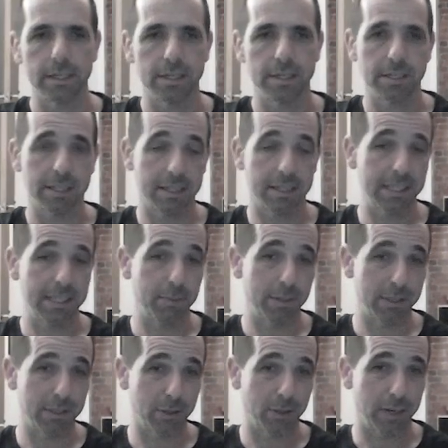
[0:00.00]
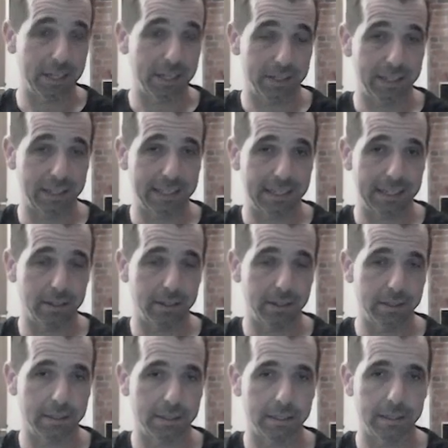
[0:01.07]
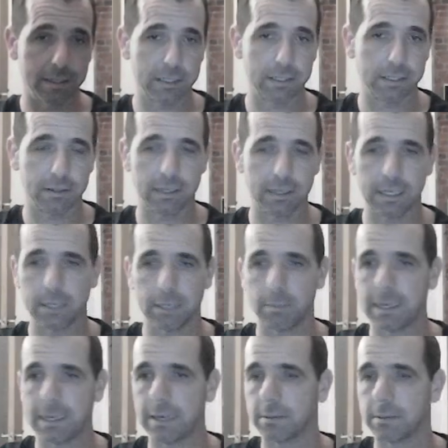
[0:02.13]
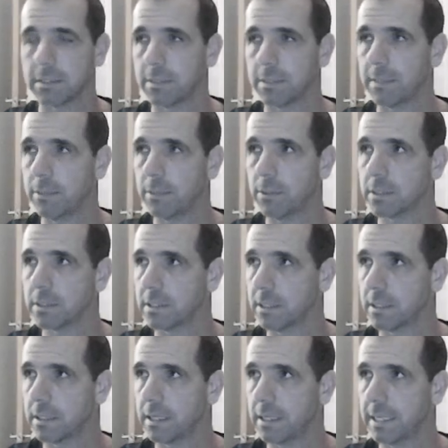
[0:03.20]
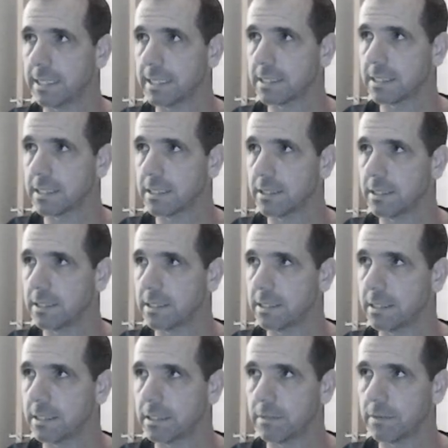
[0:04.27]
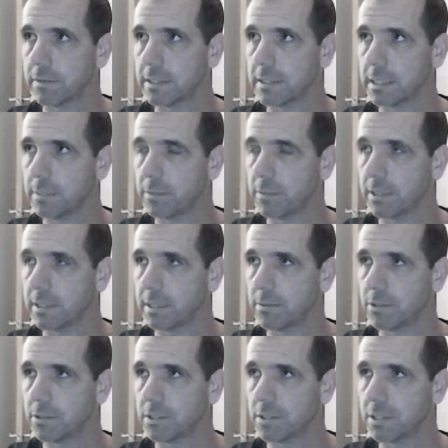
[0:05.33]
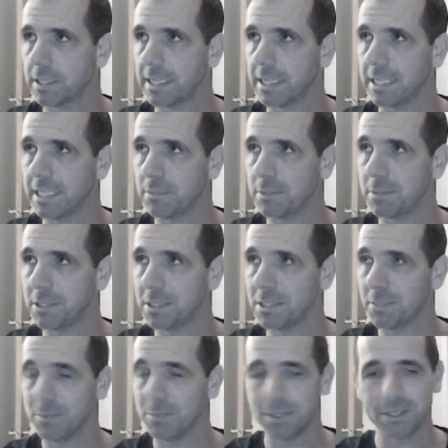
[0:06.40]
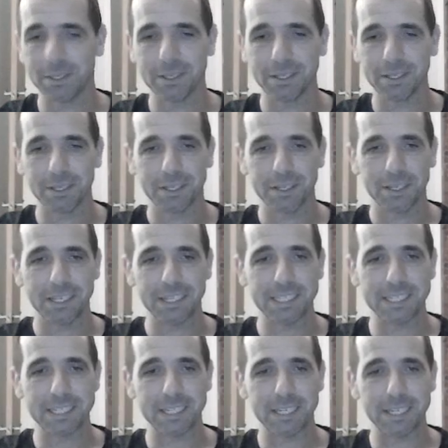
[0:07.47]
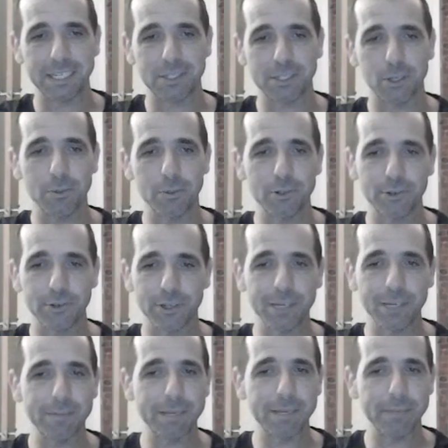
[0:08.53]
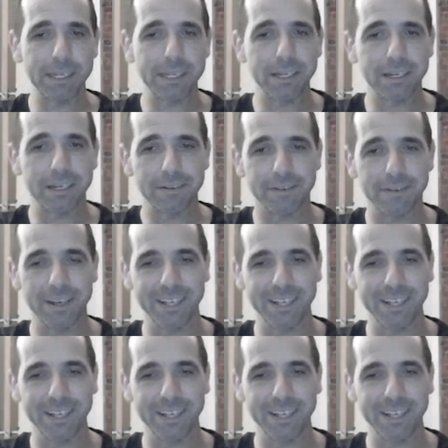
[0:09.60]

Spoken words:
So this one's not actually that hard to think about. I mean, it wasn't an exercise in the Dvoretsky book. It was just a game, and his commentary on it made me laugh.